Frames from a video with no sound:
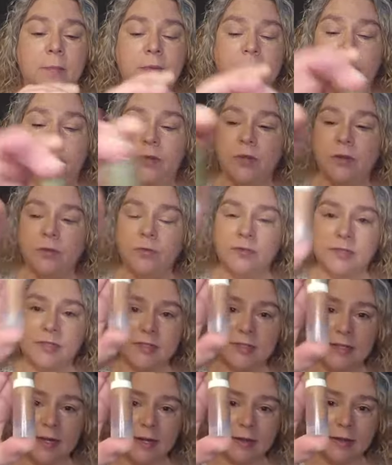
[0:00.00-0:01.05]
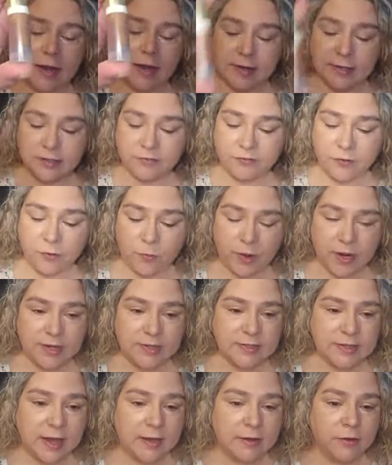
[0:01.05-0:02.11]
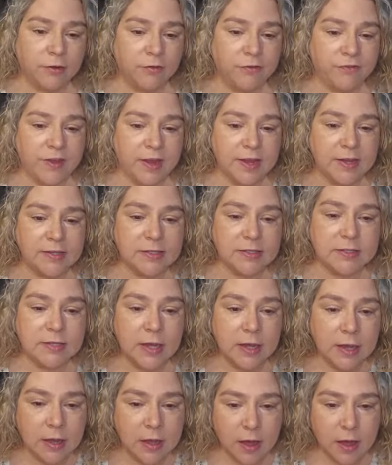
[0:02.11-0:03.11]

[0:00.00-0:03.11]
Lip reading: but you can use this in a lot of different ways on your face.